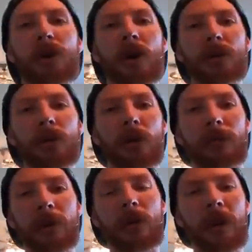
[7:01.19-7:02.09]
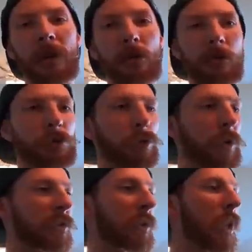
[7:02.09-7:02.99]
onto your video editor of
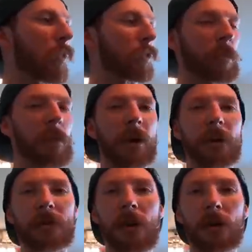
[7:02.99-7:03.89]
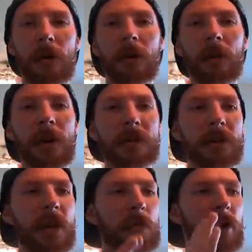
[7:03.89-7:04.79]
choice, which I'm not gonna talk about a lot
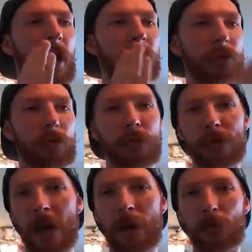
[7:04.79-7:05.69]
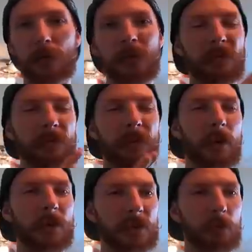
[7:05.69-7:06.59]
today, but I do use iMovie,
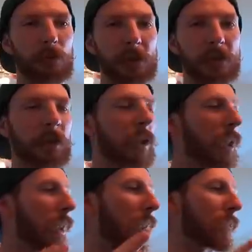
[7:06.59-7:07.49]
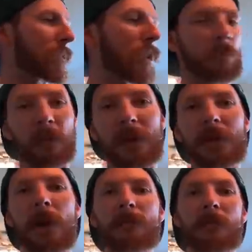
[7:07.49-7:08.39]
very simplistic. I've talked many
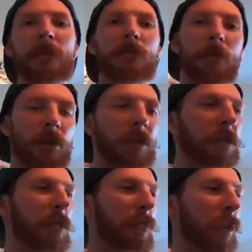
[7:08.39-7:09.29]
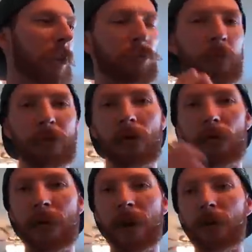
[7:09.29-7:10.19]
times about switching to something like Premiere or
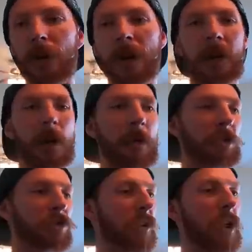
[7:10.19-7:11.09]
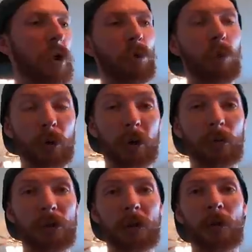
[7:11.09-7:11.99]
Final Cut, and I'm actually working
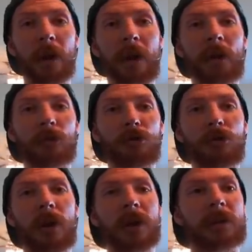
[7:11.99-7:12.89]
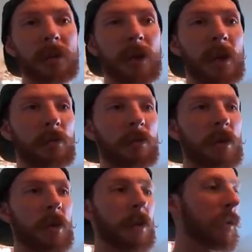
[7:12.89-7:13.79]
with them right now, trying
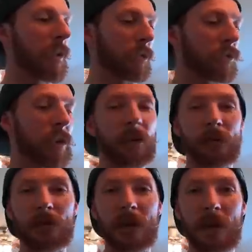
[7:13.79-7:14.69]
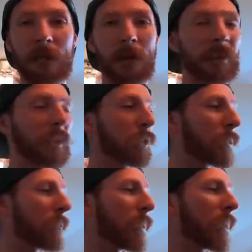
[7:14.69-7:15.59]
to understand them a little
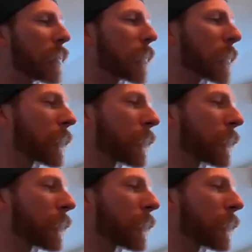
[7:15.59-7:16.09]
bit better.